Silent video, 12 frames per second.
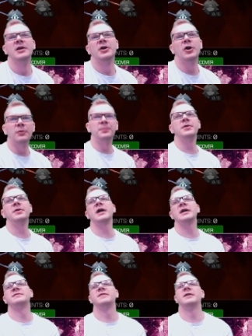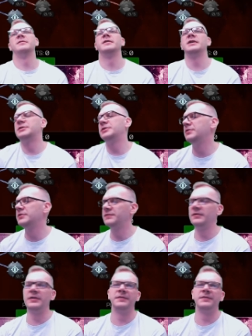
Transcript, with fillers: Hope you guys found this useful.